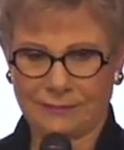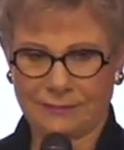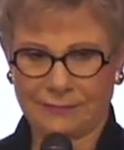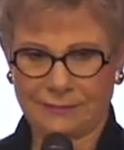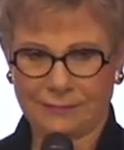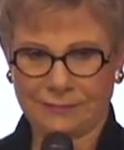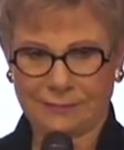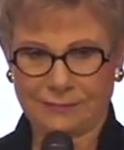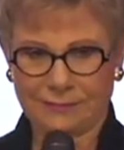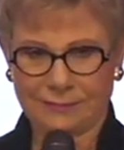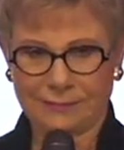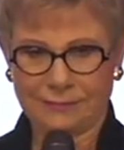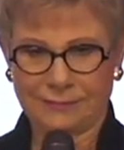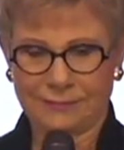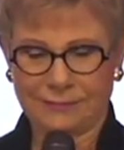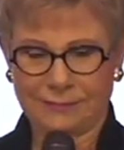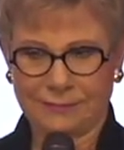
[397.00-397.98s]

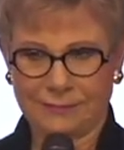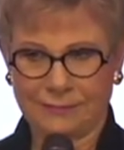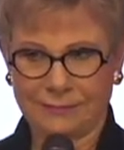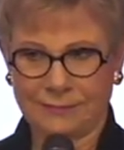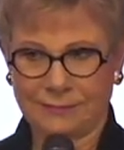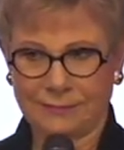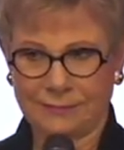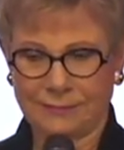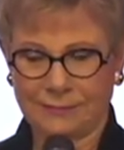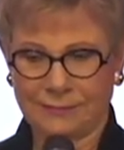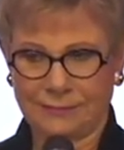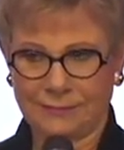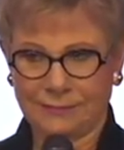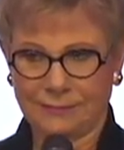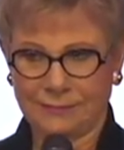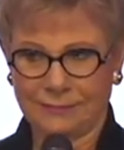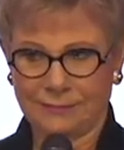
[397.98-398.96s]

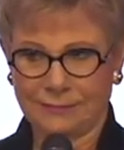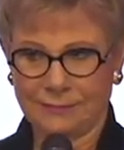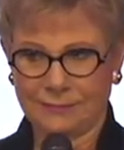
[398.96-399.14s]
Nothing is said.